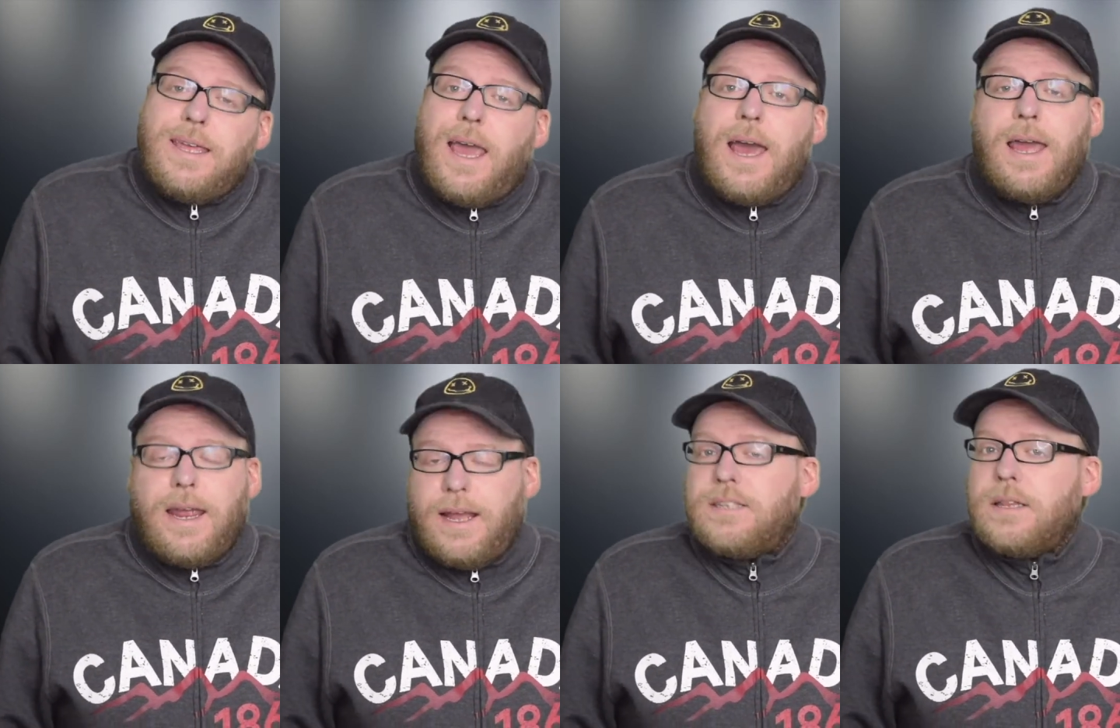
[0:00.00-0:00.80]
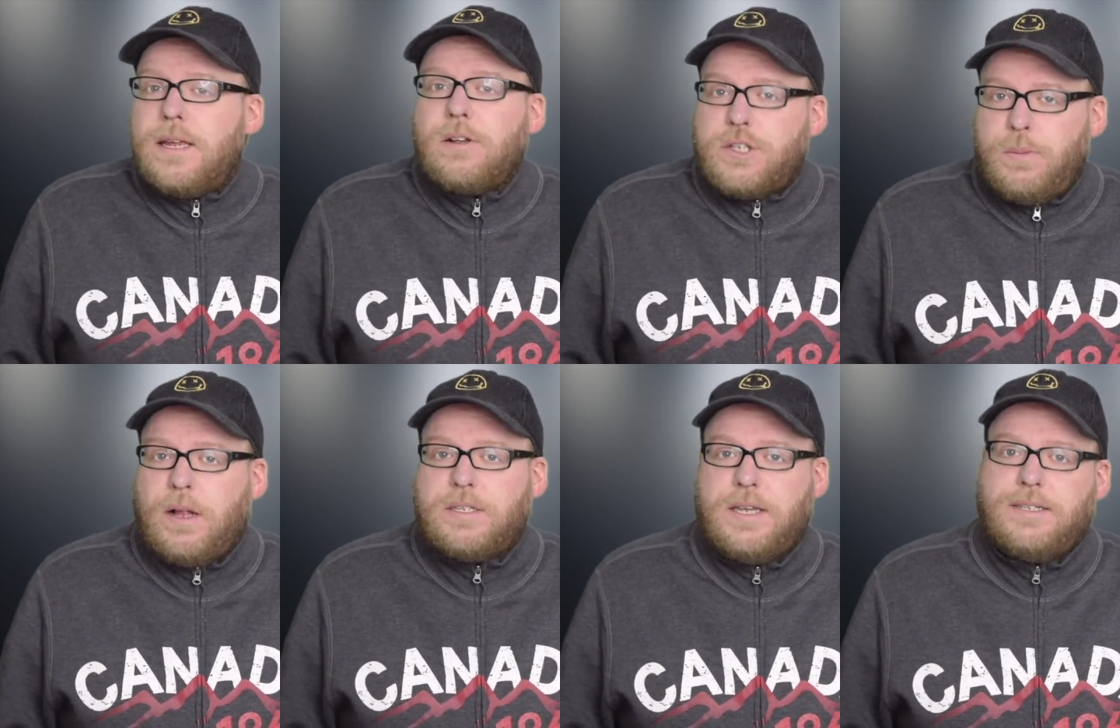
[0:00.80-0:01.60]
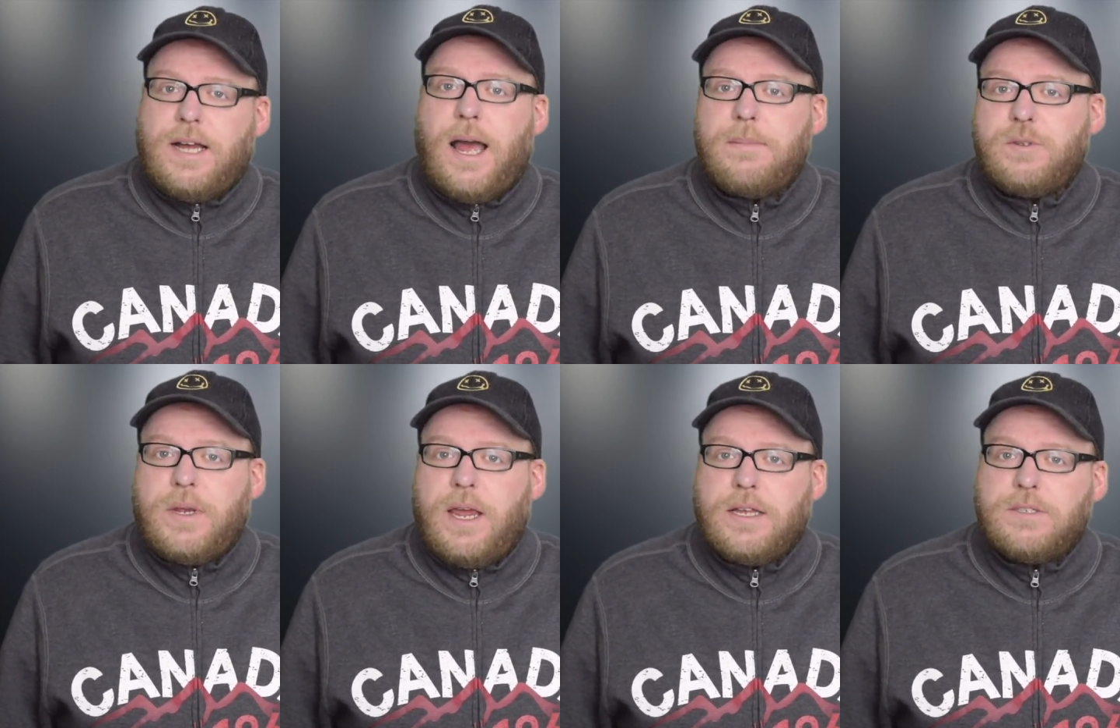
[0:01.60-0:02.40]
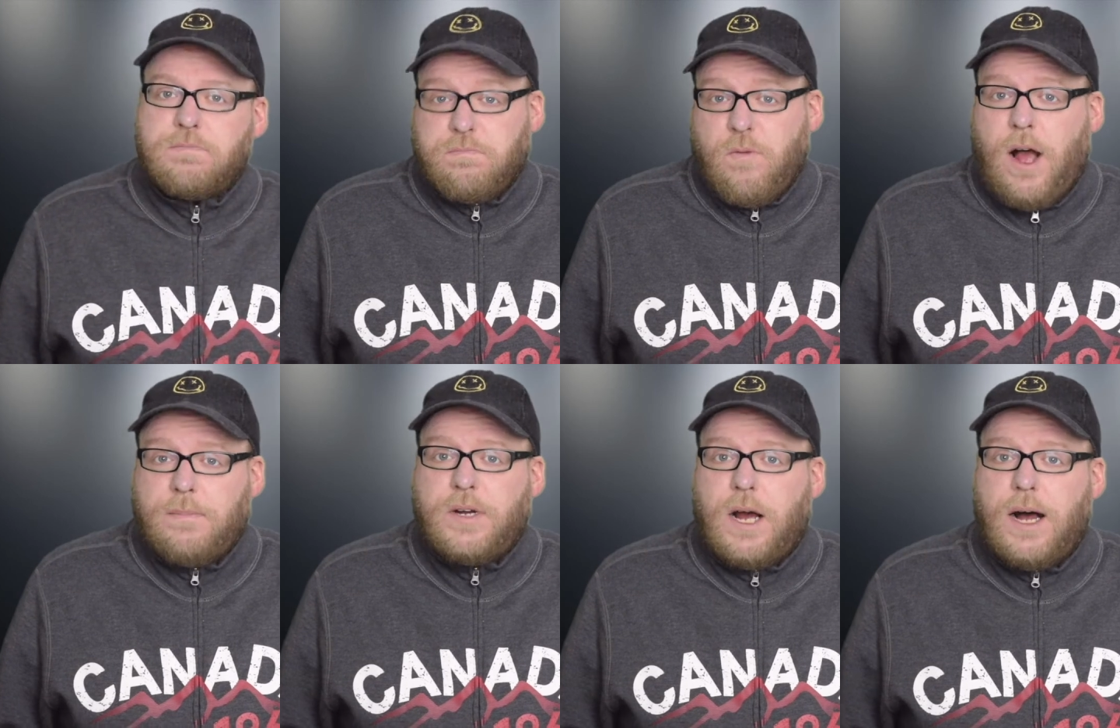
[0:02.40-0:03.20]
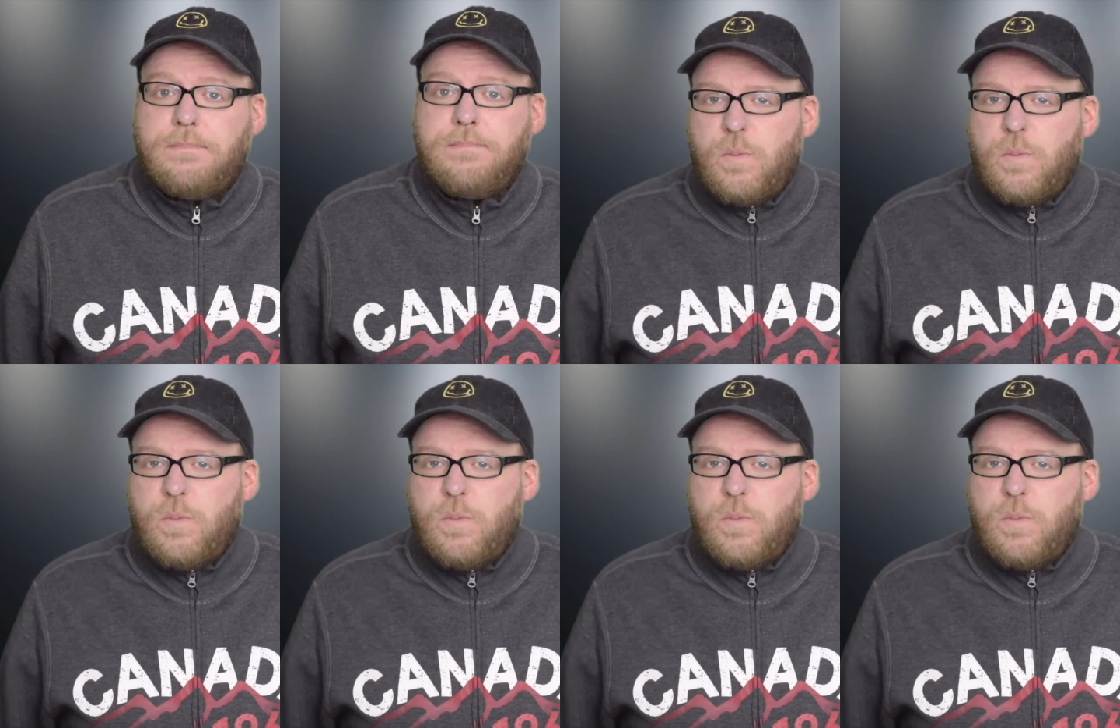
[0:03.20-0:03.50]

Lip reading: Yeah, it gets a little schmaltzy at times because rom-com,